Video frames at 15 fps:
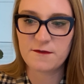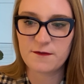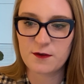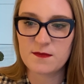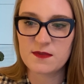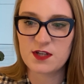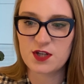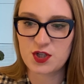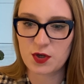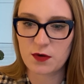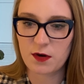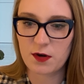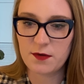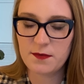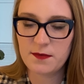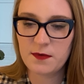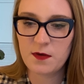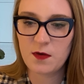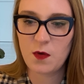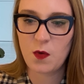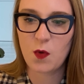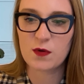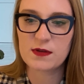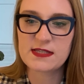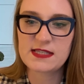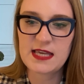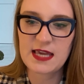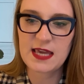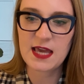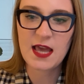firm's insurer, or
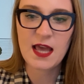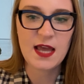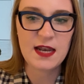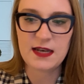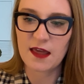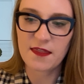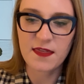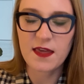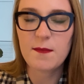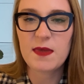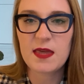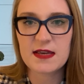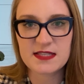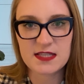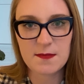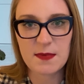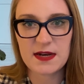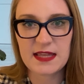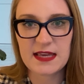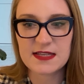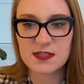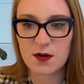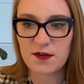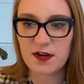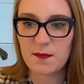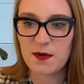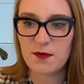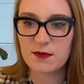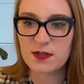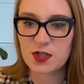C, nothing because the money has already
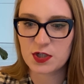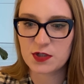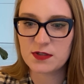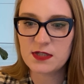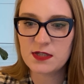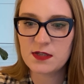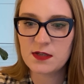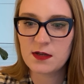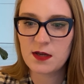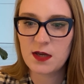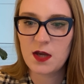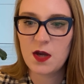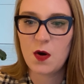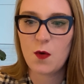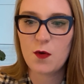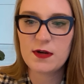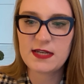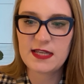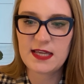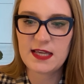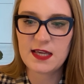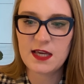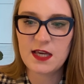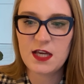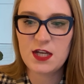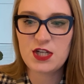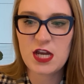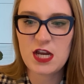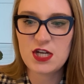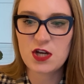been returned, or D,
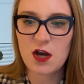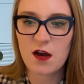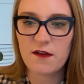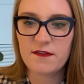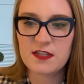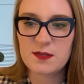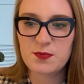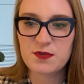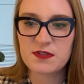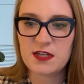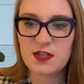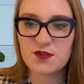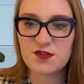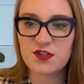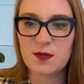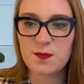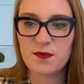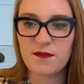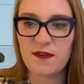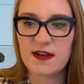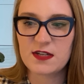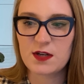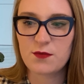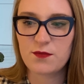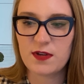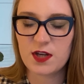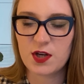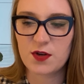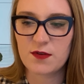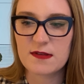change office procedures to prevent a
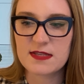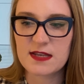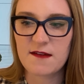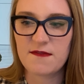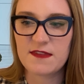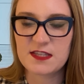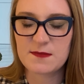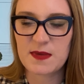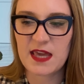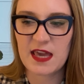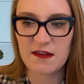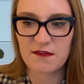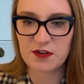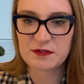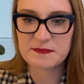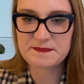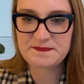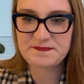reoccurrence of this behavior.